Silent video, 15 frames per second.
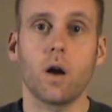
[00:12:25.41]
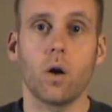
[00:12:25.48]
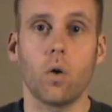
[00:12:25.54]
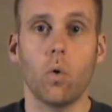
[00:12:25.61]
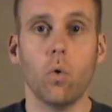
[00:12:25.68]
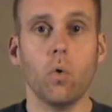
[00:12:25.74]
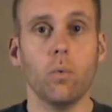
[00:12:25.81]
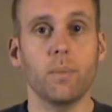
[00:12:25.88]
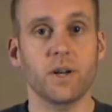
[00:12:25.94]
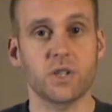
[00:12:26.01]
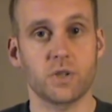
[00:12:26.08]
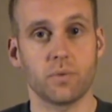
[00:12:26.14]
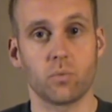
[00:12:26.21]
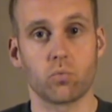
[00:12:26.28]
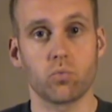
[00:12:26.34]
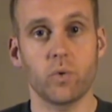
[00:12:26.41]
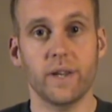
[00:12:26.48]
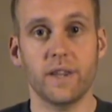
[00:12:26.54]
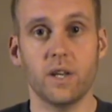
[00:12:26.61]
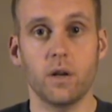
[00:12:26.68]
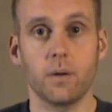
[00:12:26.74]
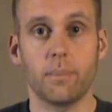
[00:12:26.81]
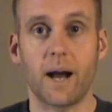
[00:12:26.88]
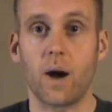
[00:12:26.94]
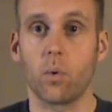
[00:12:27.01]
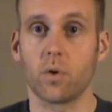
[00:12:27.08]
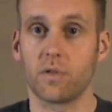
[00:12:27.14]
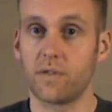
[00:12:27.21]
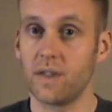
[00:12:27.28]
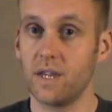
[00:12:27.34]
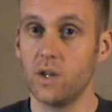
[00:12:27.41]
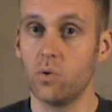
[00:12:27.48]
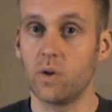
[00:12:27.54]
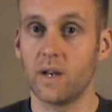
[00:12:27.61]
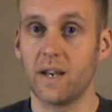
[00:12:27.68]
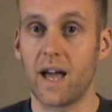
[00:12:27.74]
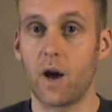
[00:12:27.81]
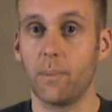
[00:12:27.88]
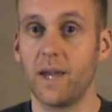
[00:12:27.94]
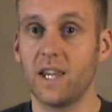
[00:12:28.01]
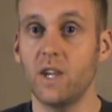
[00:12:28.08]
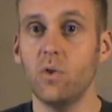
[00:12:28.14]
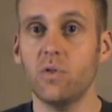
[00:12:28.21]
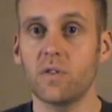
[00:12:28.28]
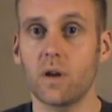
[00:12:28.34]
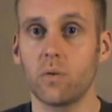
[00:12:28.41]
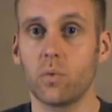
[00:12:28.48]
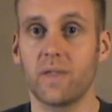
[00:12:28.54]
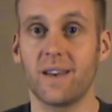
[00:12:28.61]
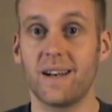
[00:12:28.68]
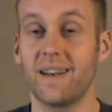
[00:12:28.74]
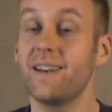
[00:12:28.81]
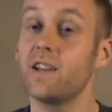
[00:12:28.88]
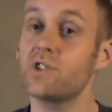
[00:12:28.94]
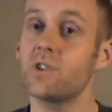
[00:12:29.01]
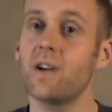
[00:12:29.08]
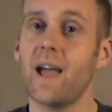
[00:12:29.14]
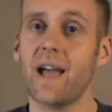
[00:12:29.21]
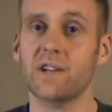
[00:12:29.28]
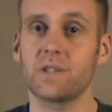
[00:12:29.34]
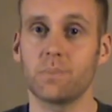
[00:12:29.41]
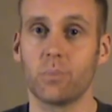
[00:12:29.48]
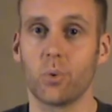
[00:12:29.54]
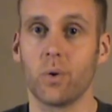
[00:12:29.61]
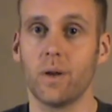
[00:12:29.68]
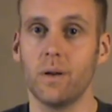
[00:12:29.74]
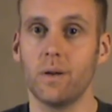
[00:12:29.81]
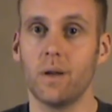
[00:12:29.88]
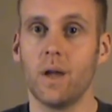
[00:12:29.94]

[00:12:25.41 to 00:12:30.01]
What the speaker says: a whole bunch of really good powers that you can now make use of with an additional action point.